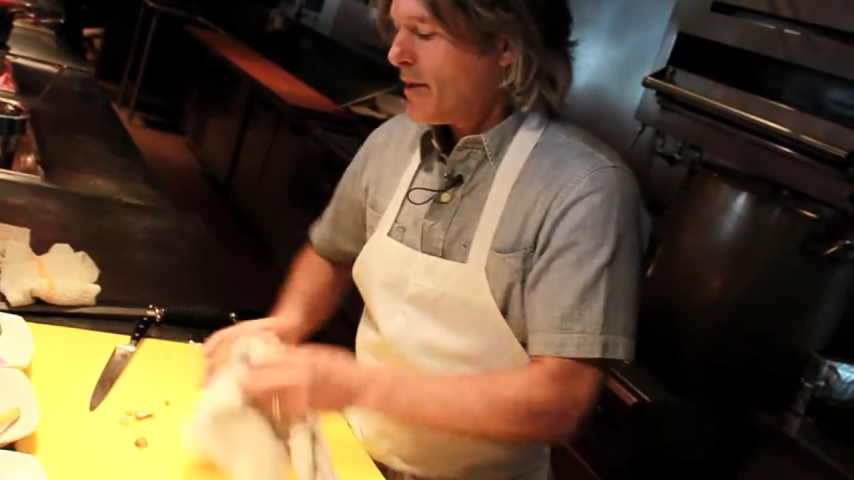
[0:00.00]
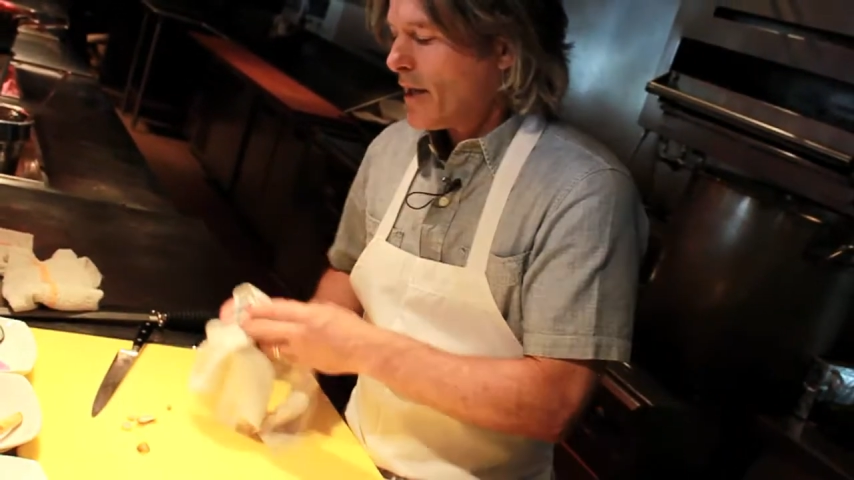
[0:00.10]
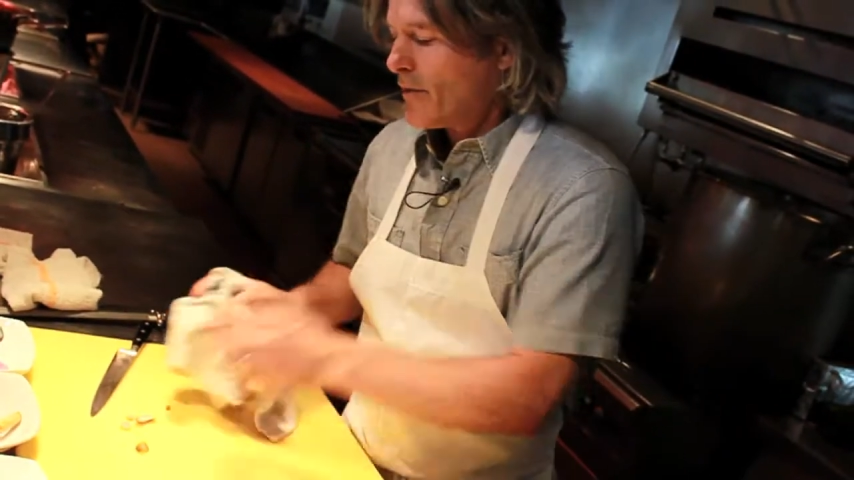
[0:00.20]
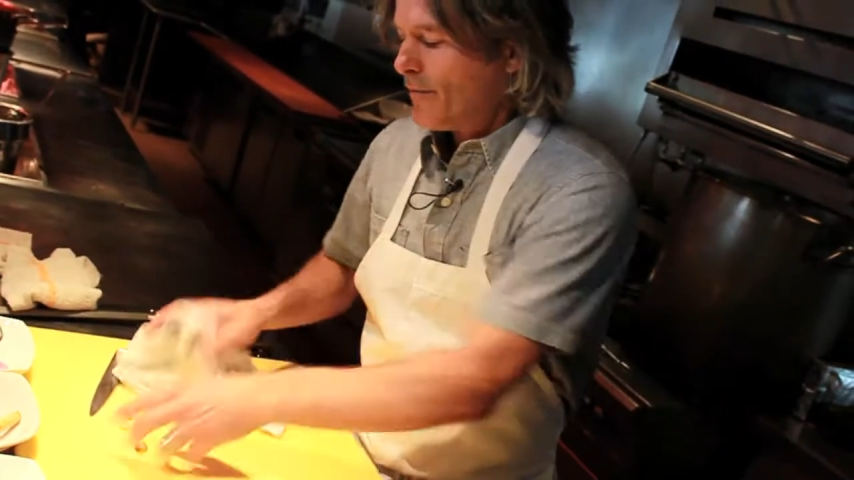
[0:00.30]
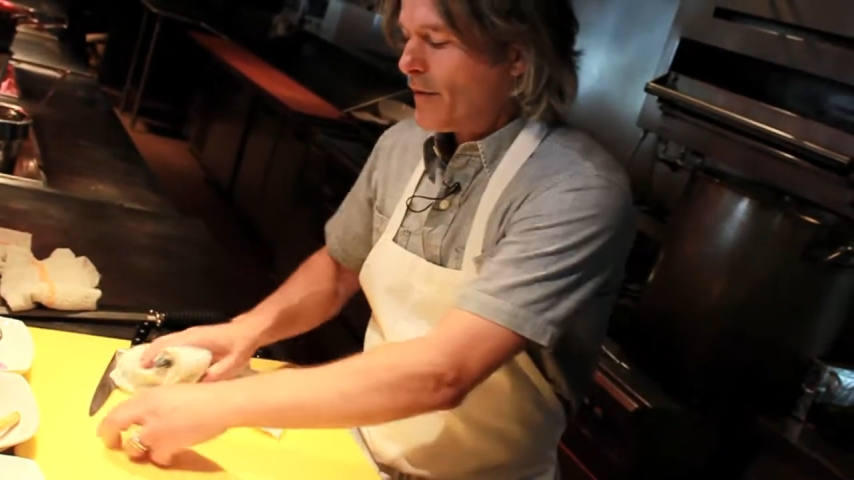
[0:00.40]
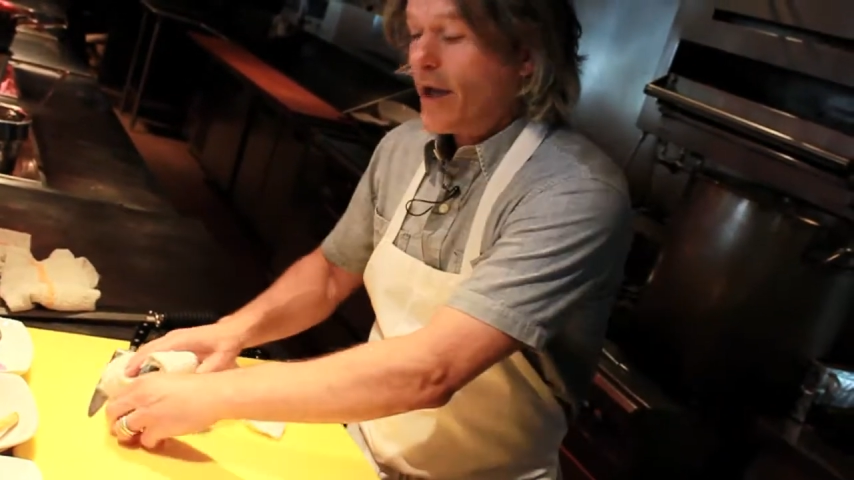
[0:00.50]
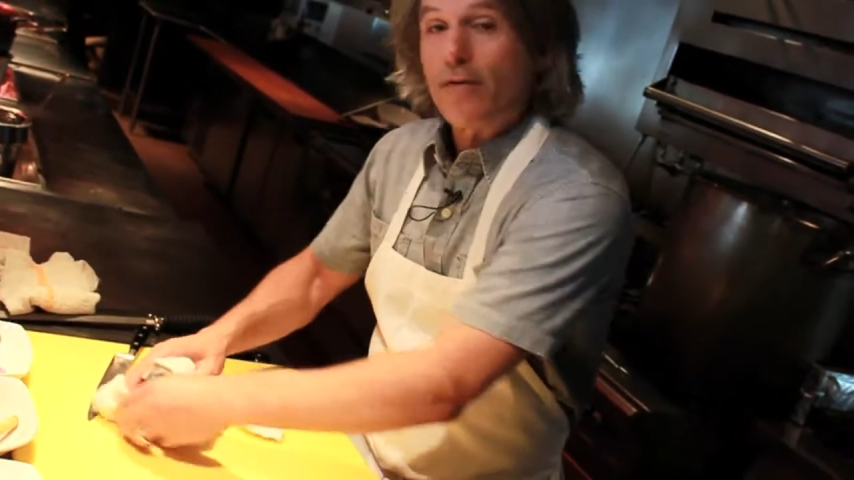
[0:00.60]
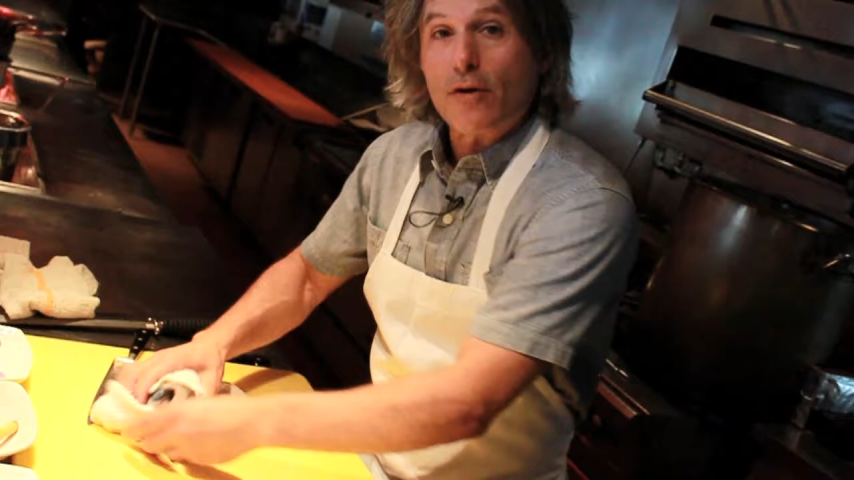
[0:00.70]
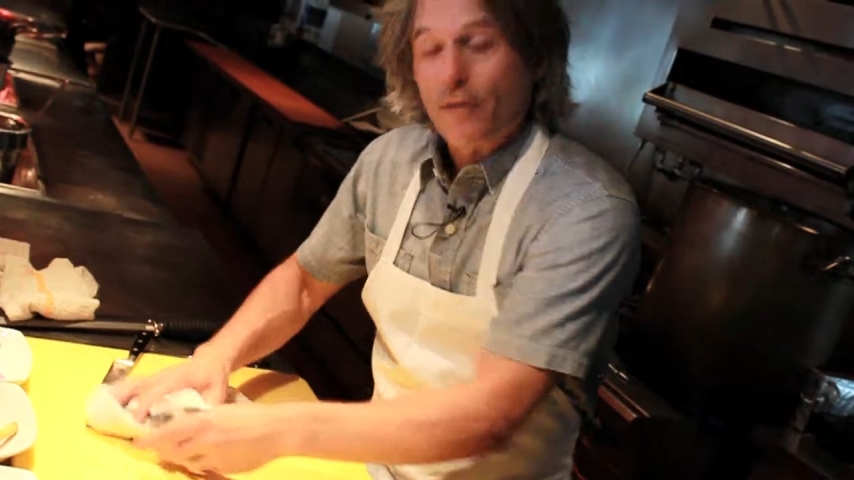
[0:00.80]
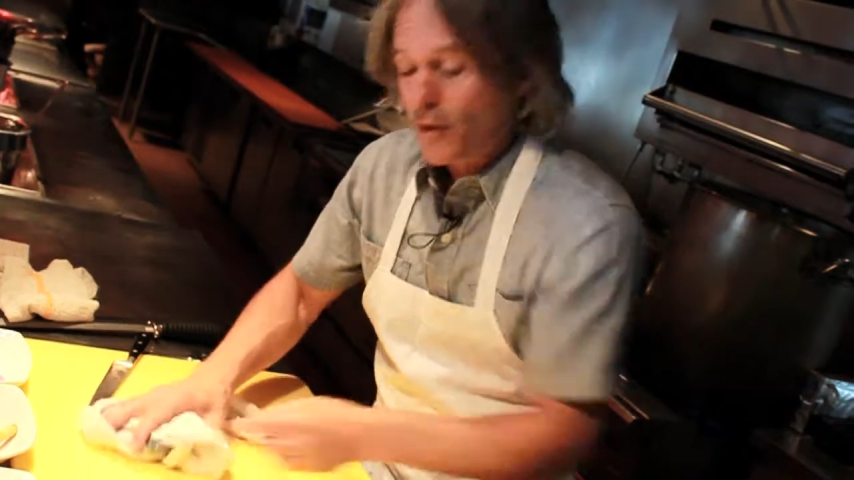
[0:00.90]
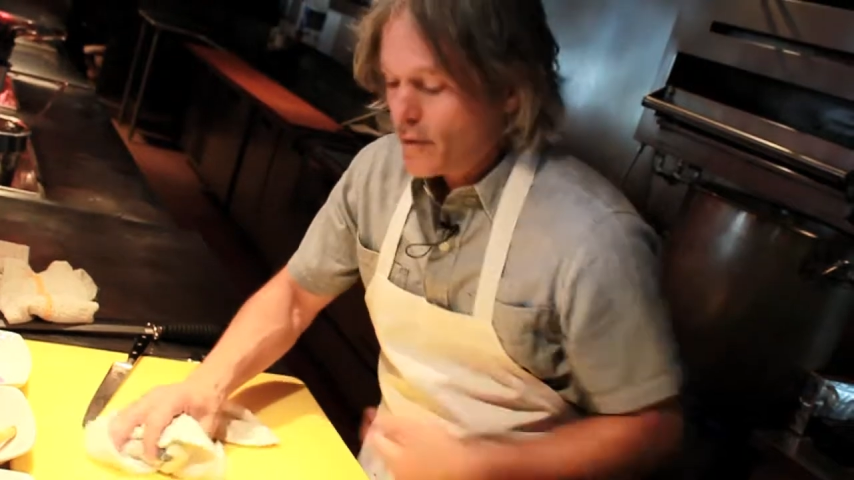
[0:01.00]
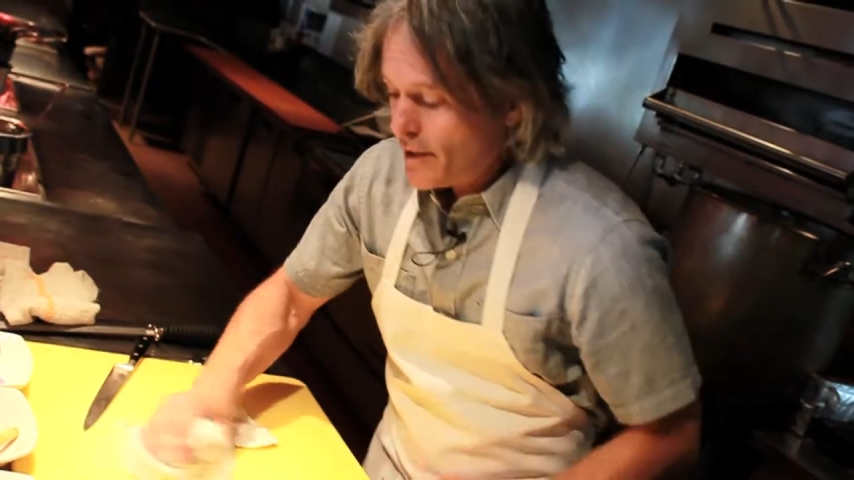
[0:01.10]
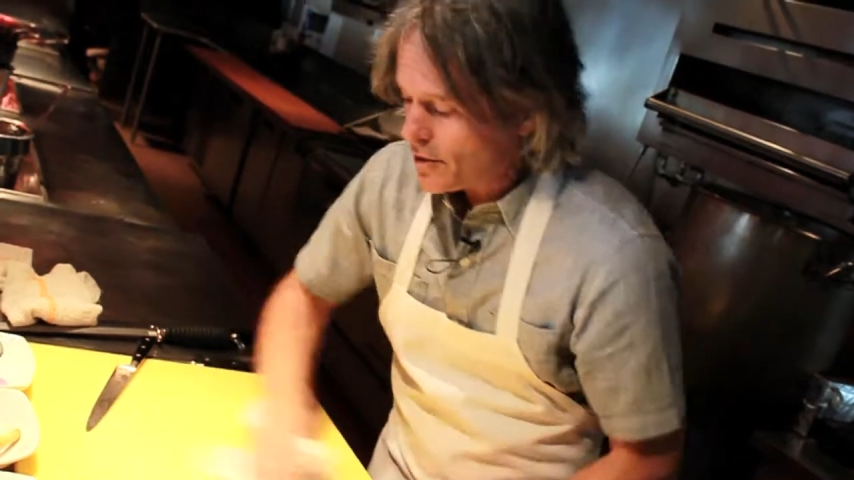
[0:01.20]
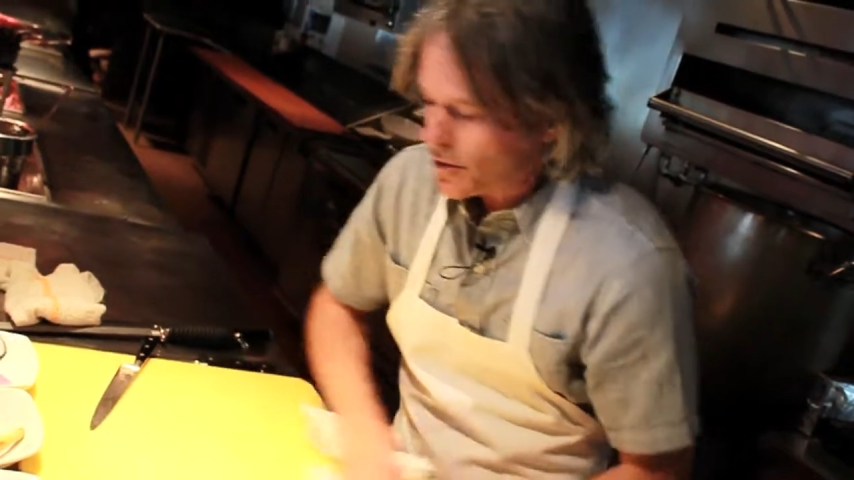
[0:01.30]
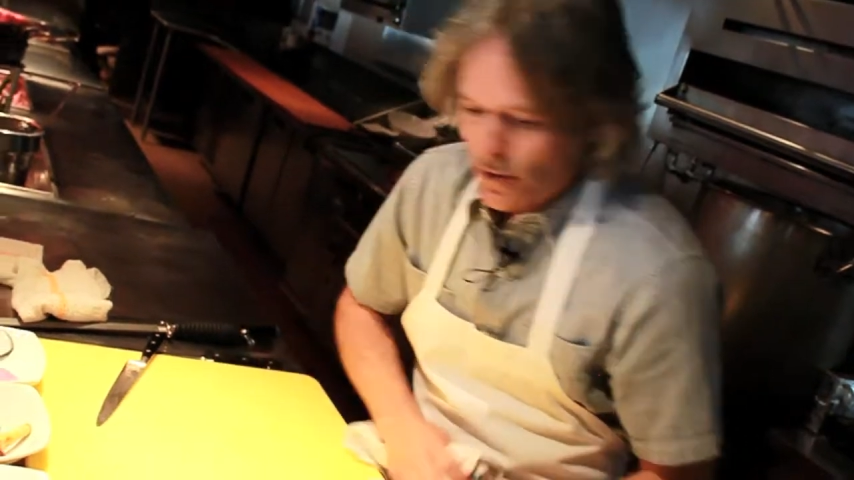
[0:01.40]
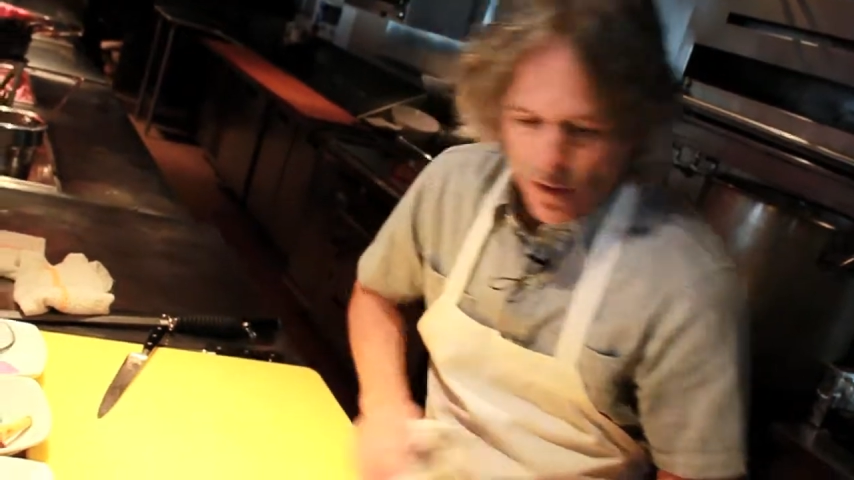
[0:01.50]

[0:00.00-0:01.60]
and the flavor of your dish, and you